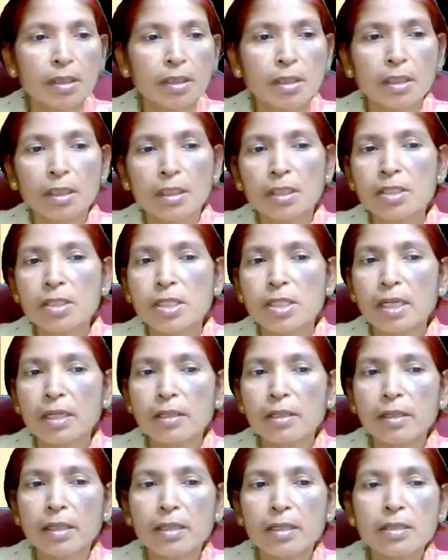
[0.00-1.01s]

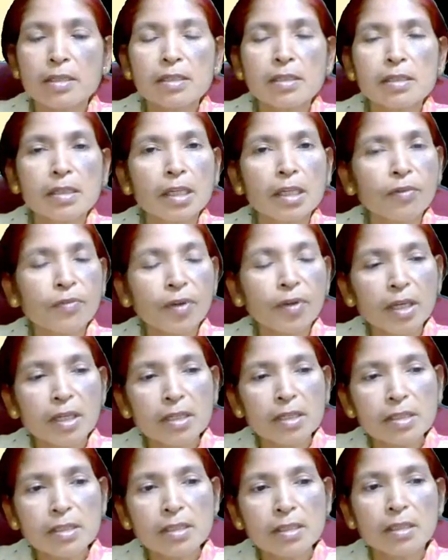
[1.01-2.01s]
terrain,
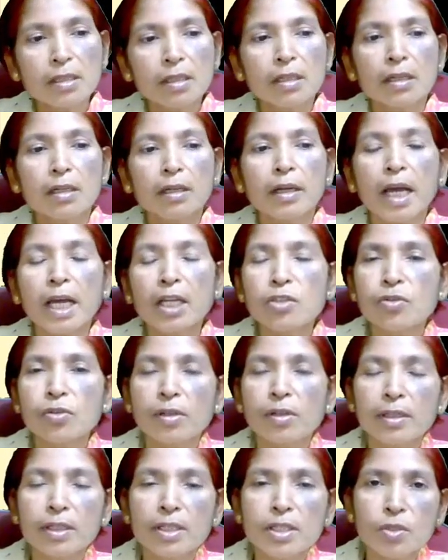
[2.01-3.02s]
seaways,
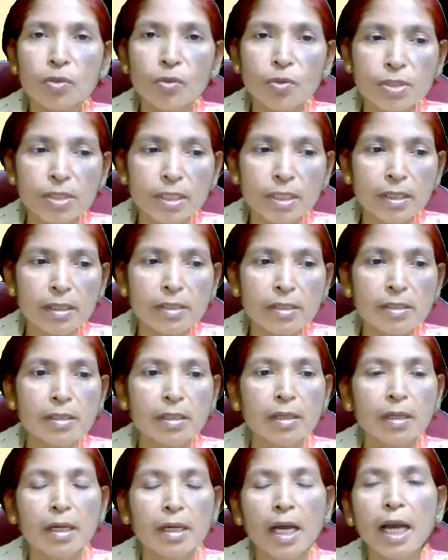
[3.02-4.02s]
natural
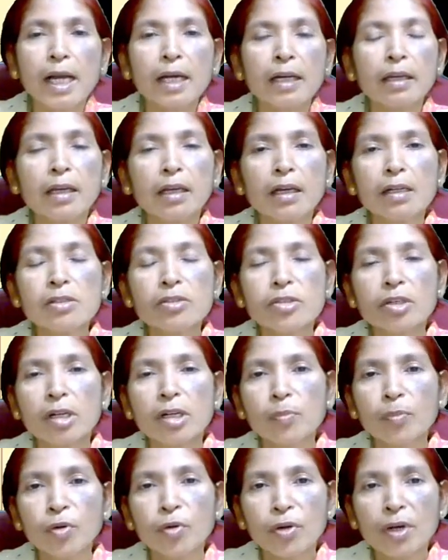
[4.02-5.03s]
resources,
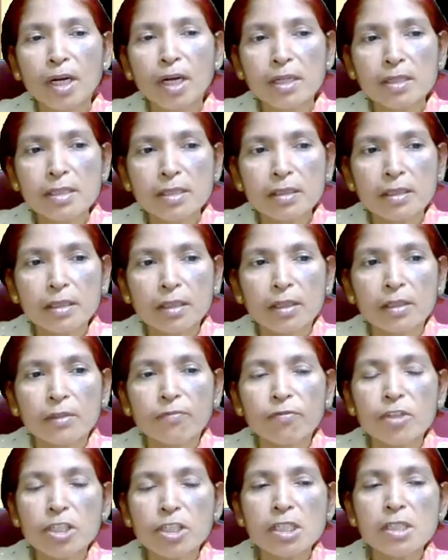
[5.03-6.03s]
agricultural products,
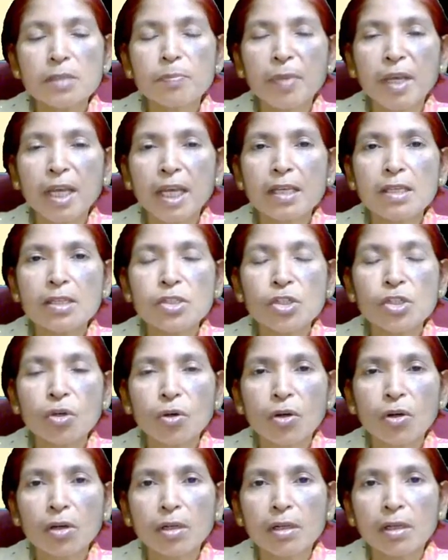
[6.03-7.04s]
which is based
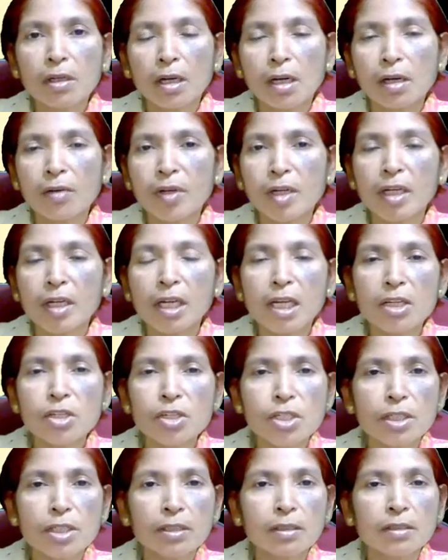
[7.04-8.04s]
on our
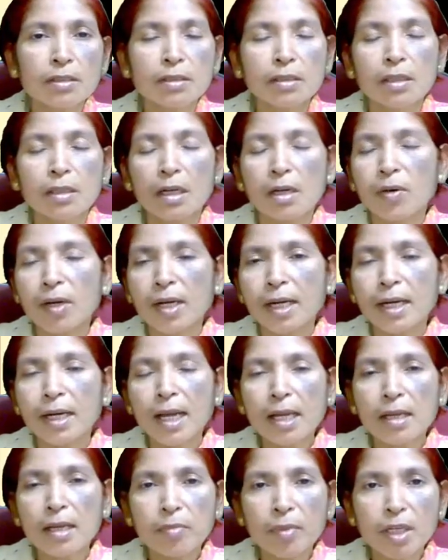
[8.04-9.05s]
nature, our
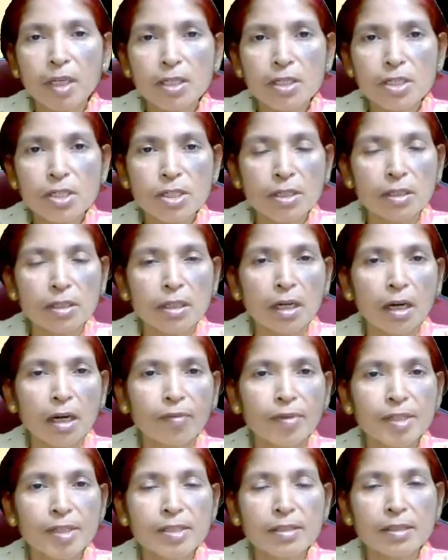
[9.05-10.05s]
climate,
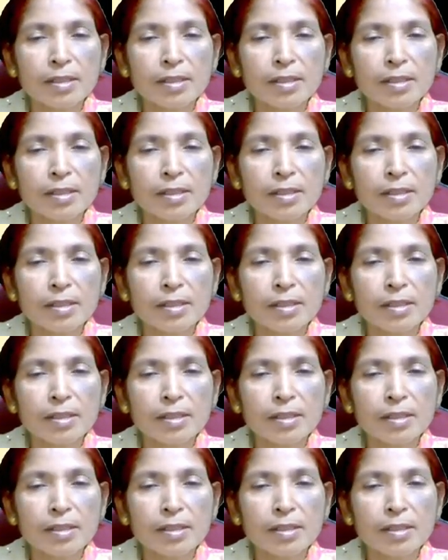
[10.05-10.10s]
our